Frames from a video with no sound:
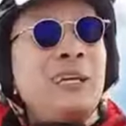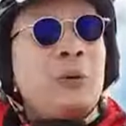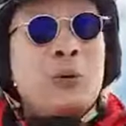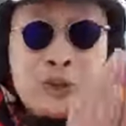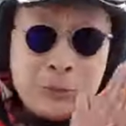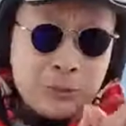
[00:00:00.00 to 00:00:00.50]

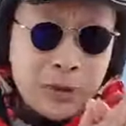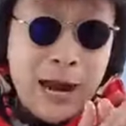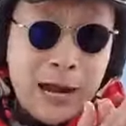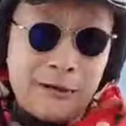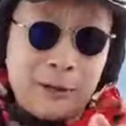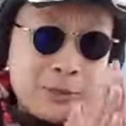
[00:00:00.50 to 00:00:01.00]
What's your
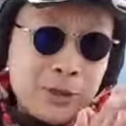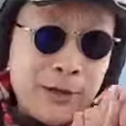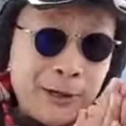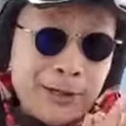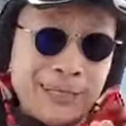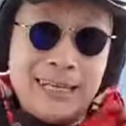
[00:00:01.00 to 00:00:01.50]
priority?
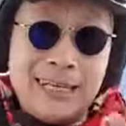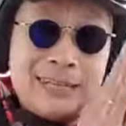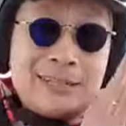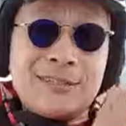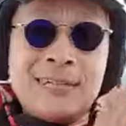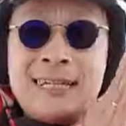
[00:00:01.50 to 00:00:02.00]
Priority
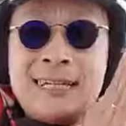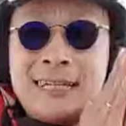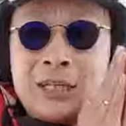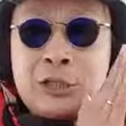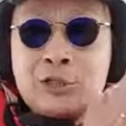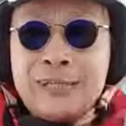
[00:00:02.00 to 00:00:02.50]
is
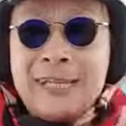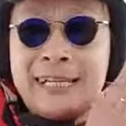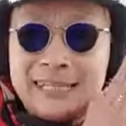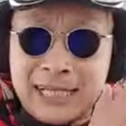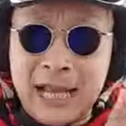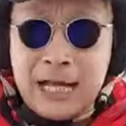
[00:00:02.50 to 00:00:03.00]

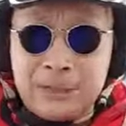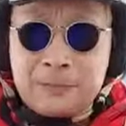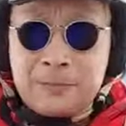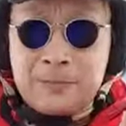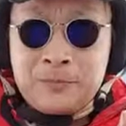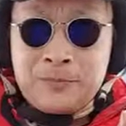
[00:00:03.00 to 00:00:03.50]
create time,